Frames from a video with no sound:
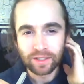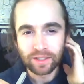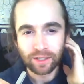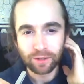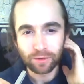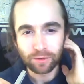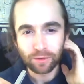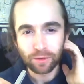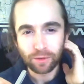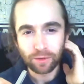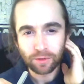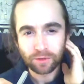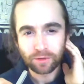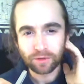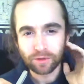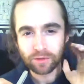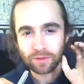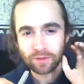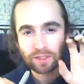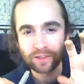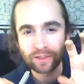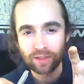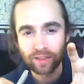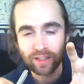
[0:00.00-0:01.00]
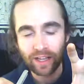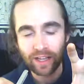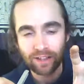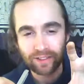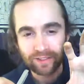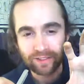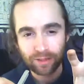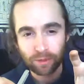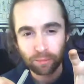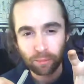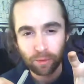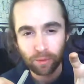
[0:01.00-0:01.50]
And of course there is, and
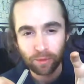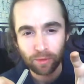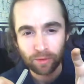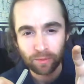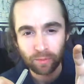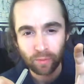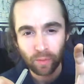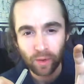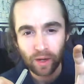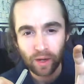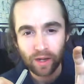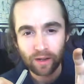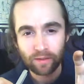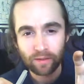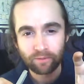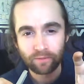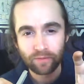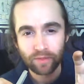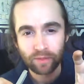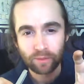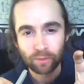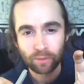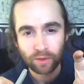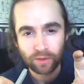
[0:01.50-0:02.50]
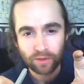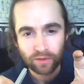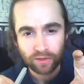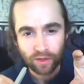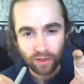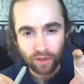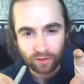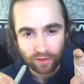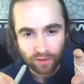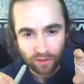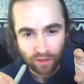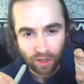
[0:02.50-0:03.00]
that's the point where we
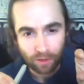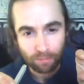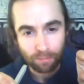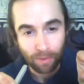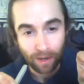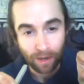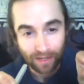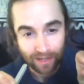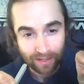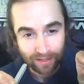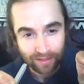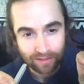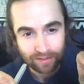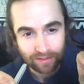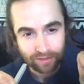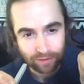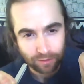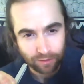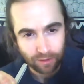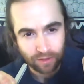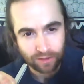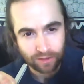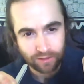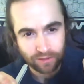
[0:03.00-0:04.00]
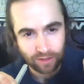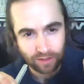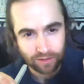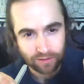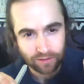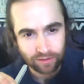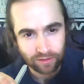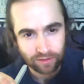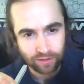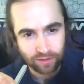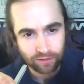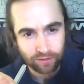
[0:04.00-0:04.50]
start to come back into our
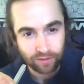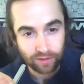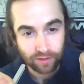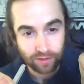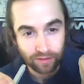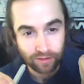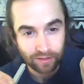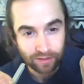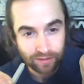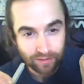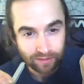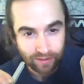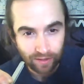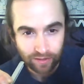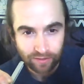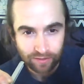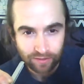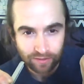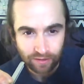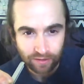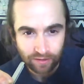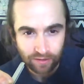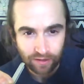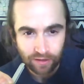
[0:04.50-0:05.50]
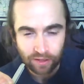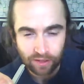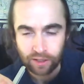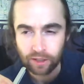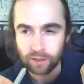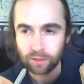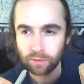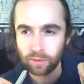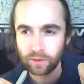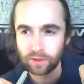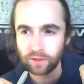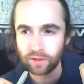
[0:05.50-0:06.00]
centre, to the centre,
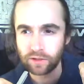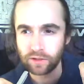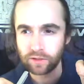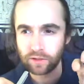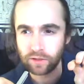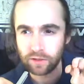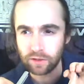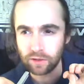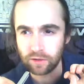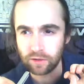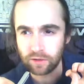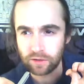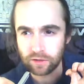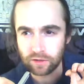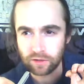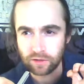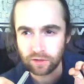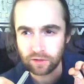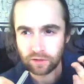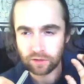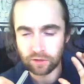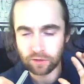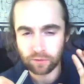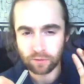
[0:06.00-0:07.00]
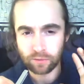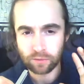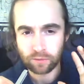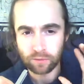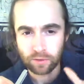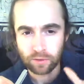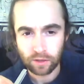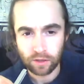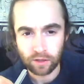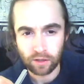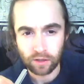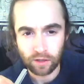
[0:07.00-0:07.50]
which is the consciousness of
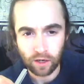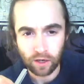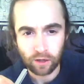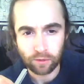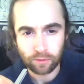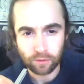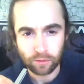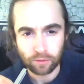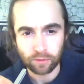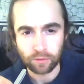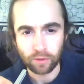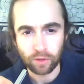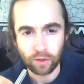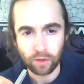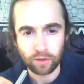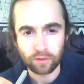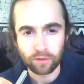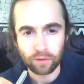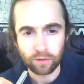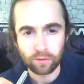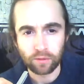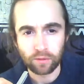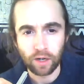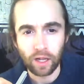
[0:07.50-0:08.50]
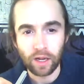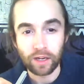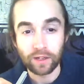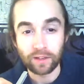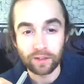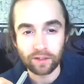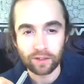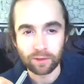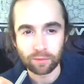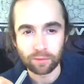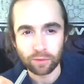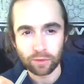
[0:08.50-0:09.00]
love, of God, of
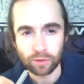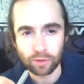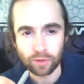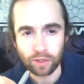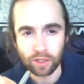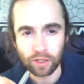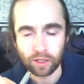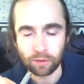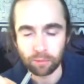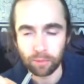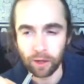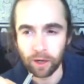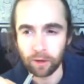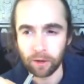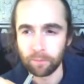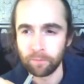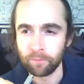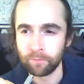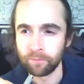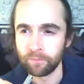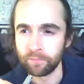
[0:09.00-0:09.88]
light that I'm talking about.